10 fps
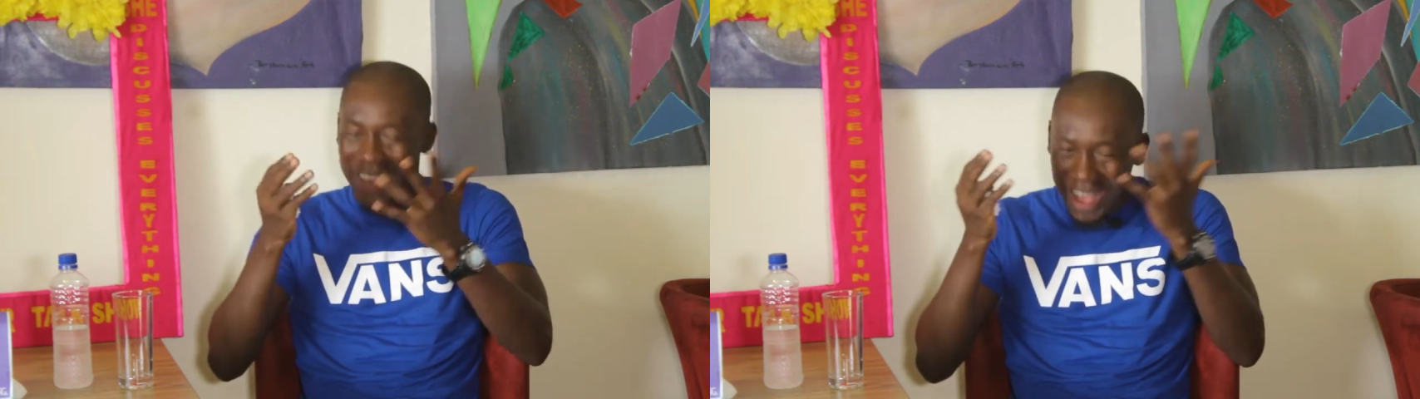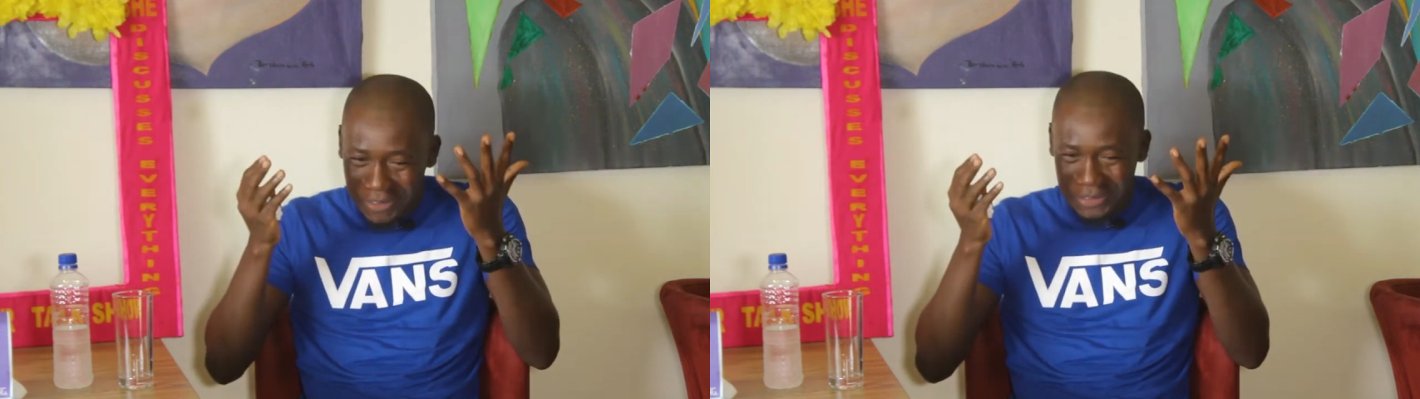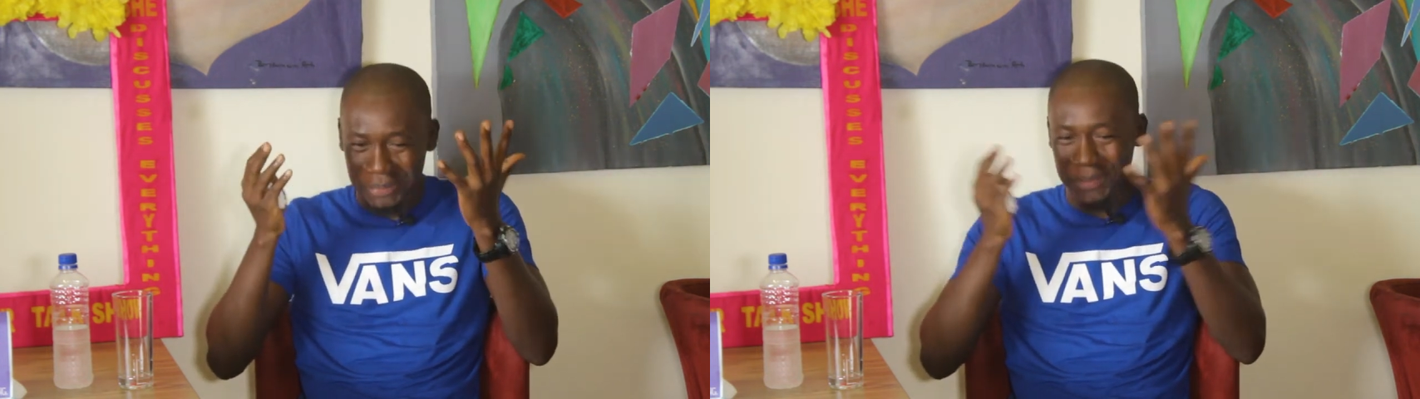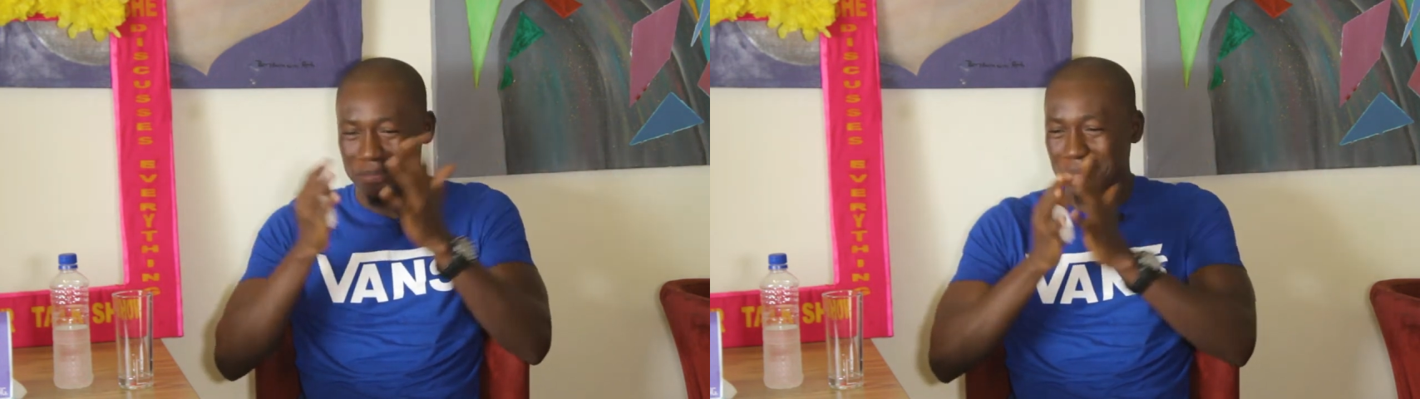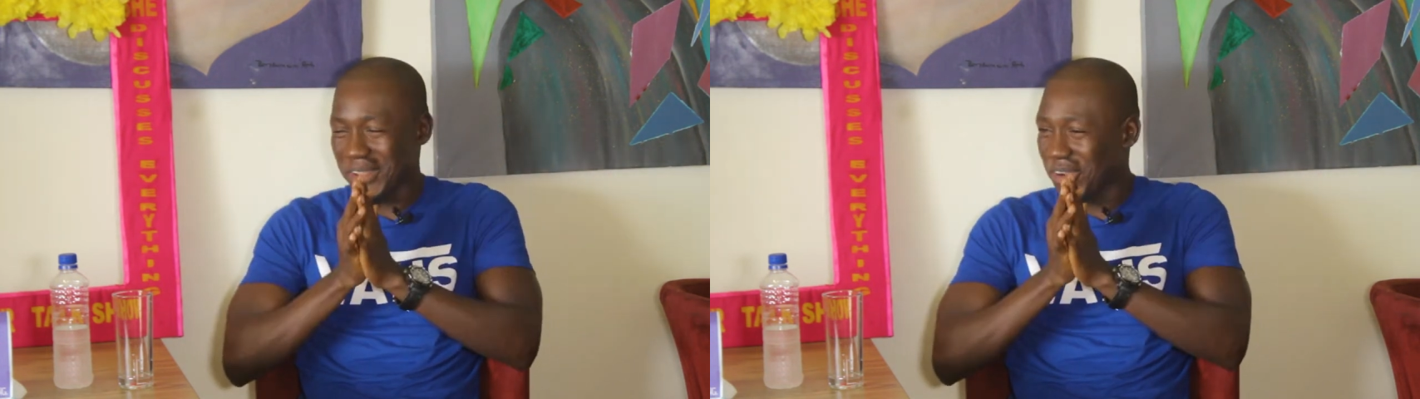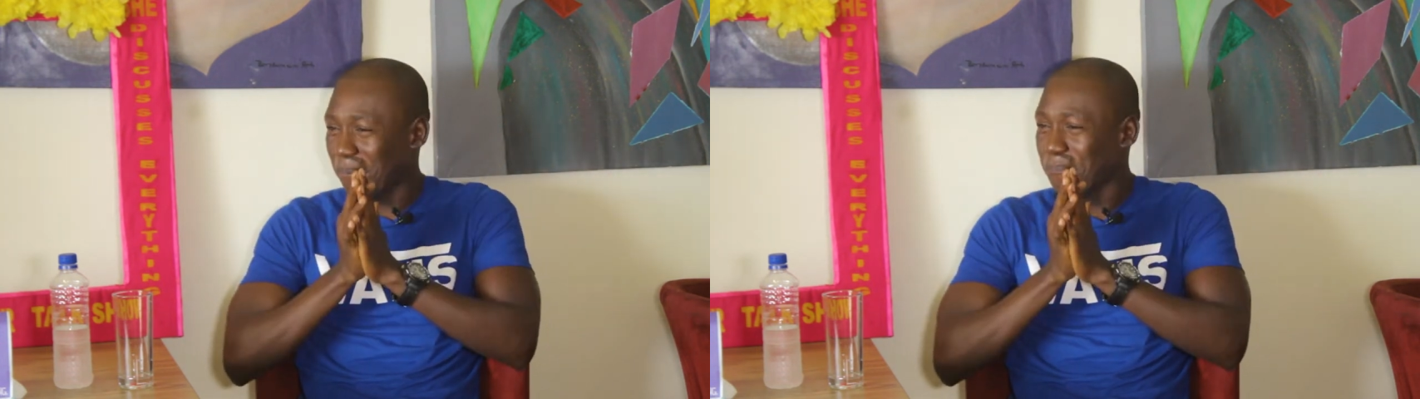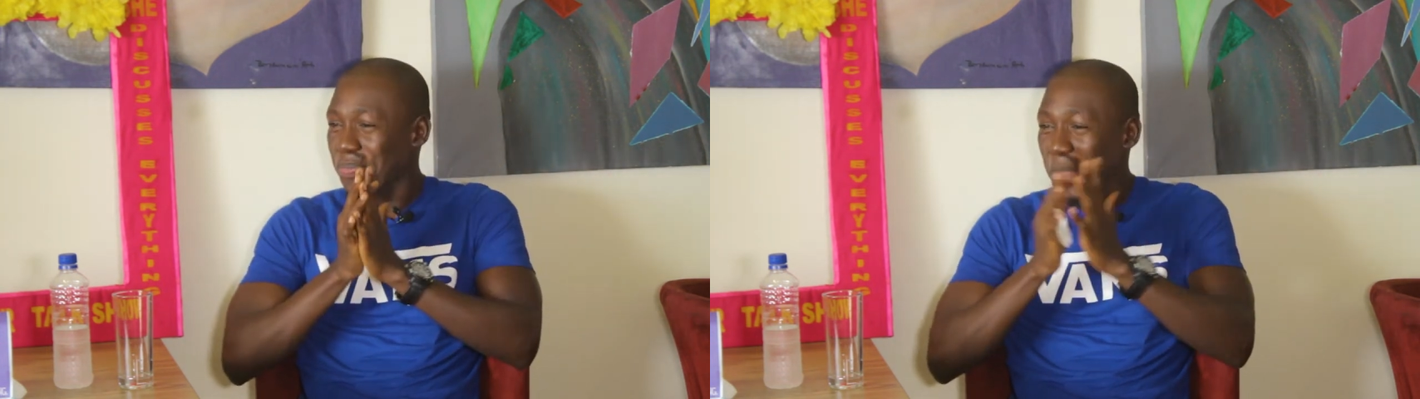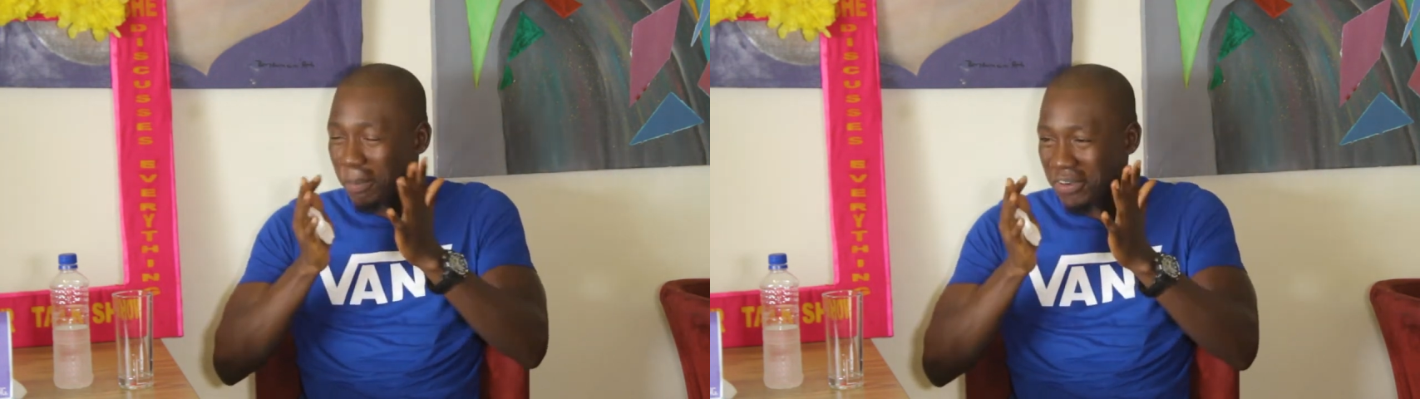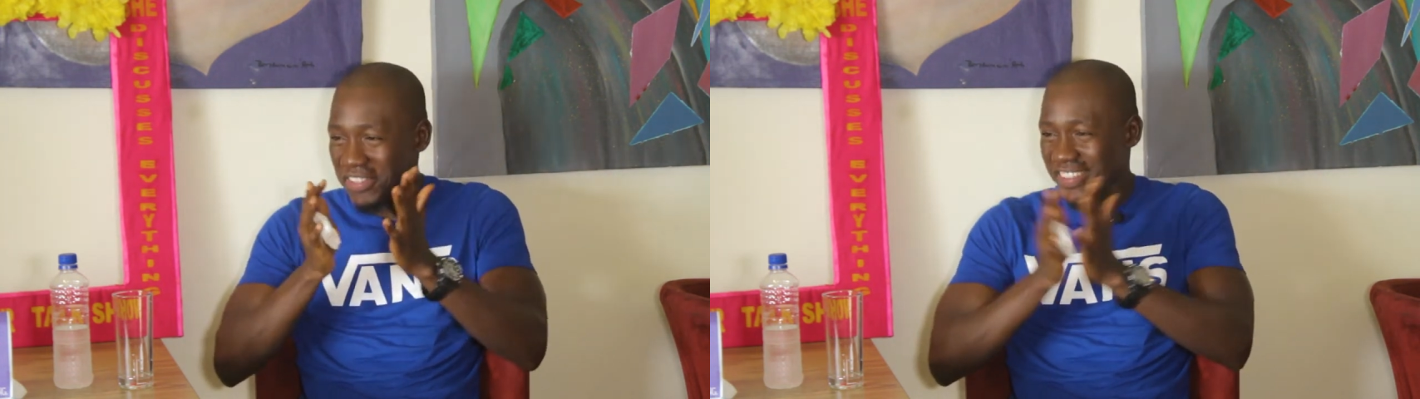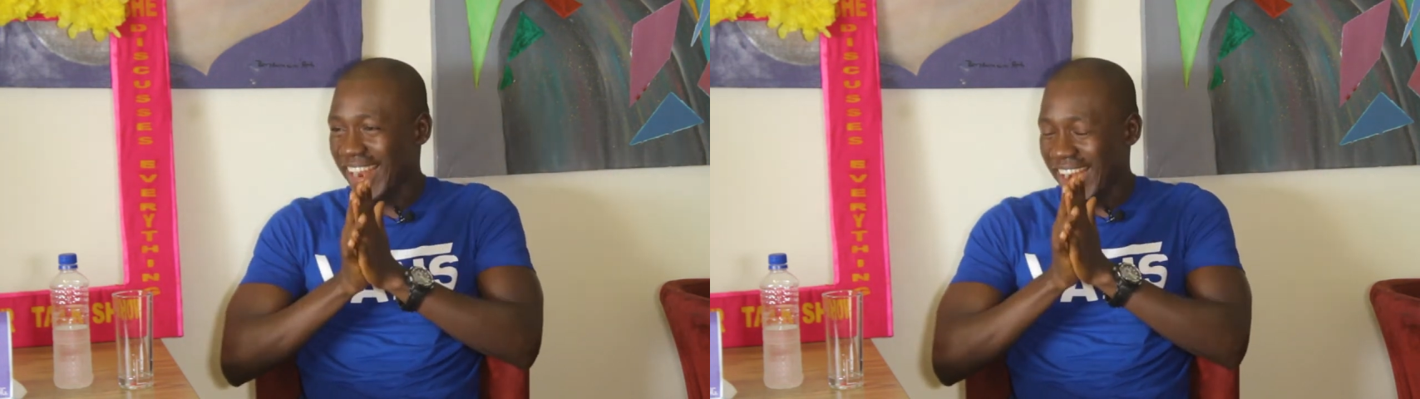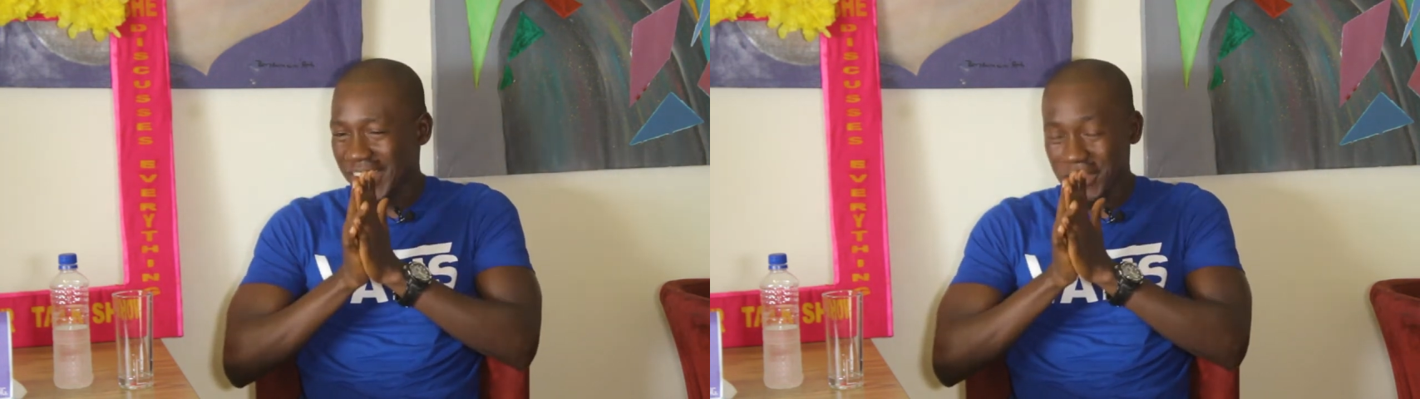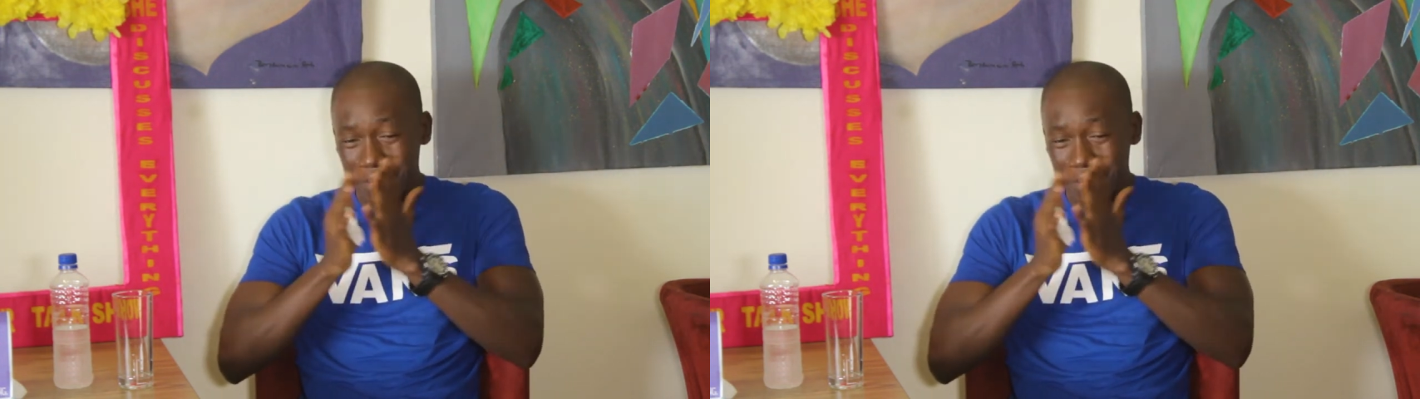how do people become political analysts?